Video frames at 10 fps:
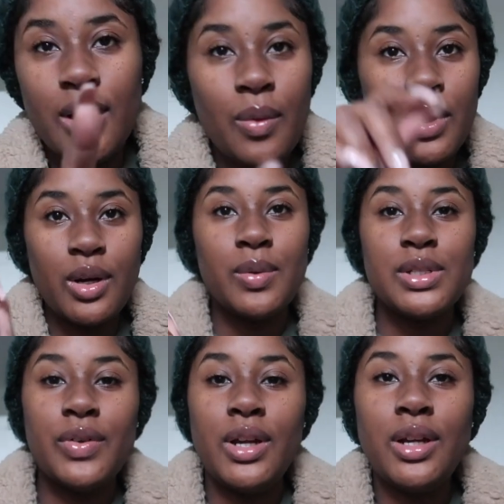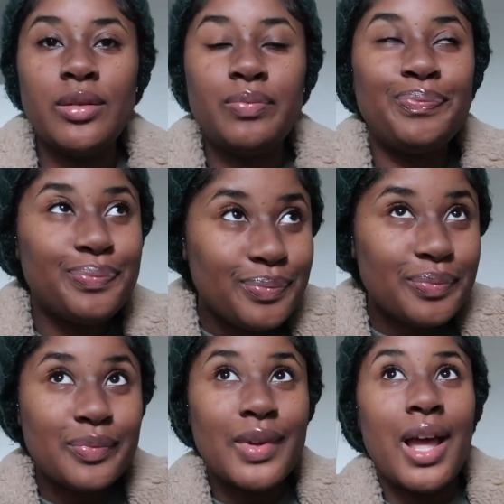Y'all wanna know what's funny?
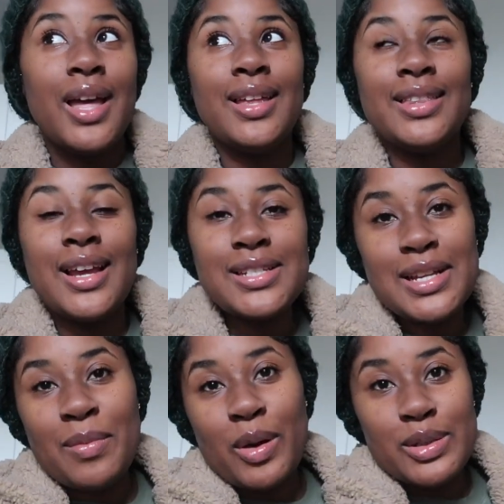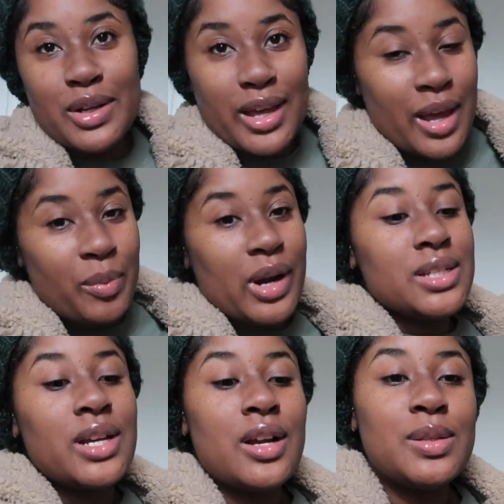Last time I was on camera, I
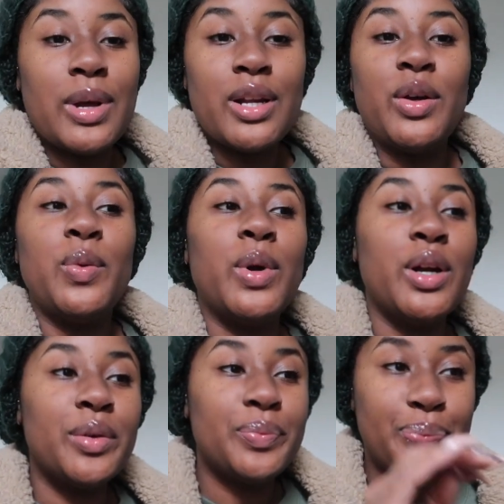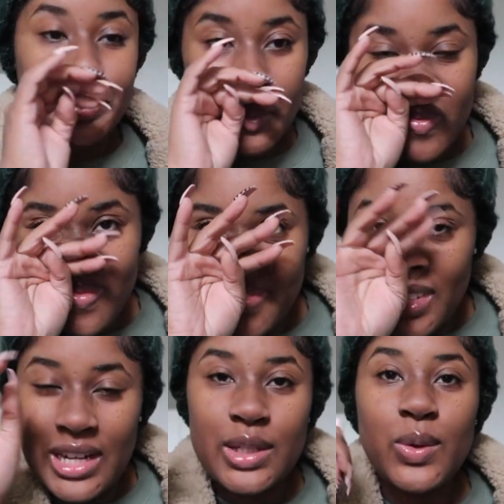said I was about to go to work.
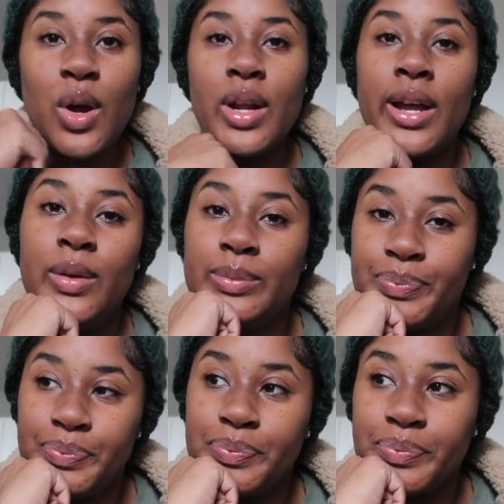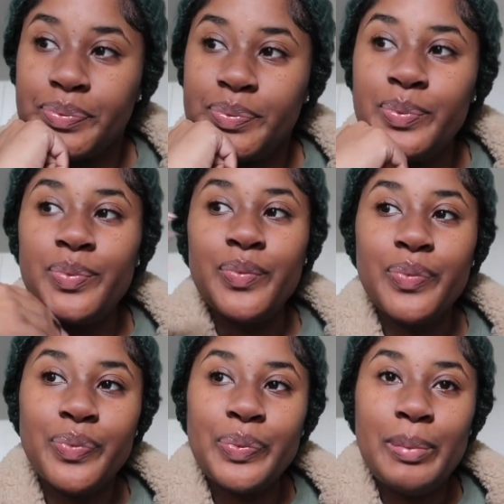Guess who called out?
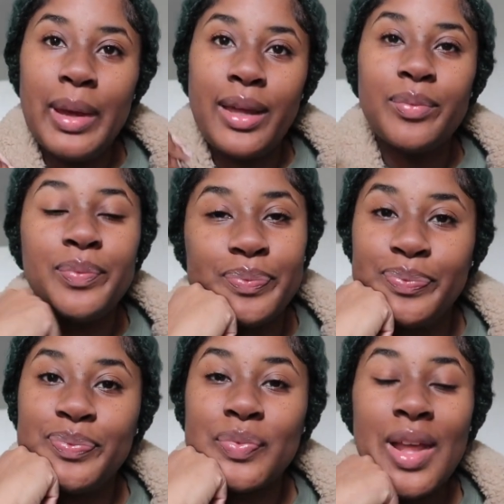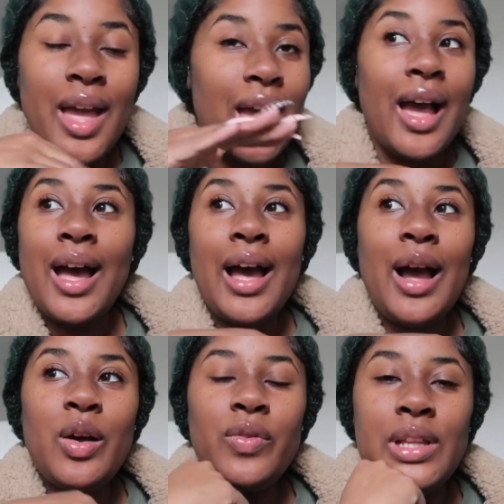Me.
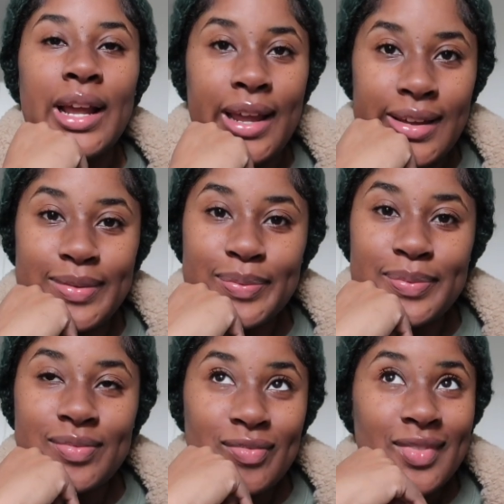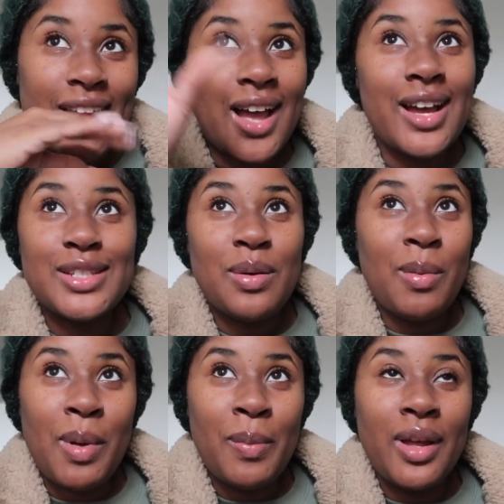I don't feel like it. I tell
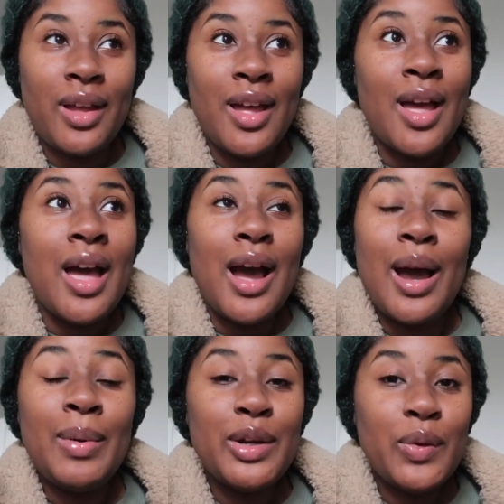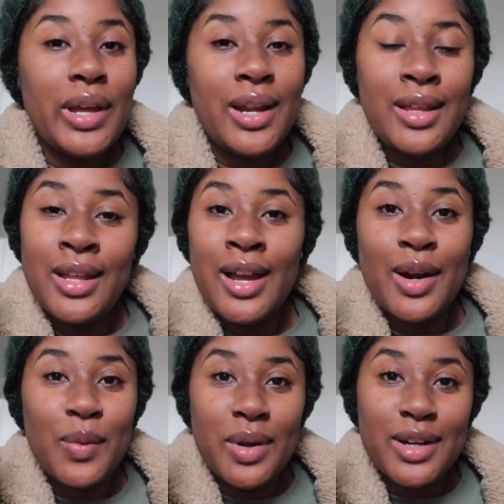my mama, I'm not doing anything I
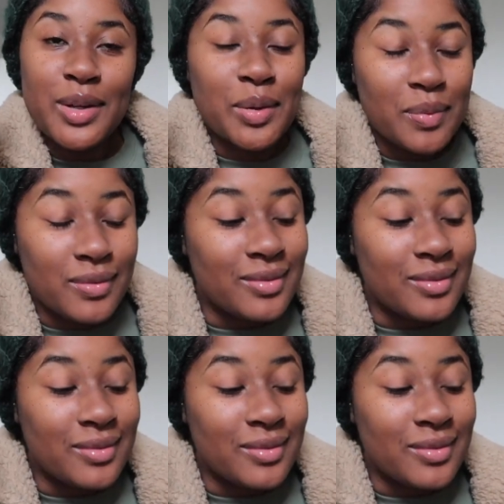don't want to do.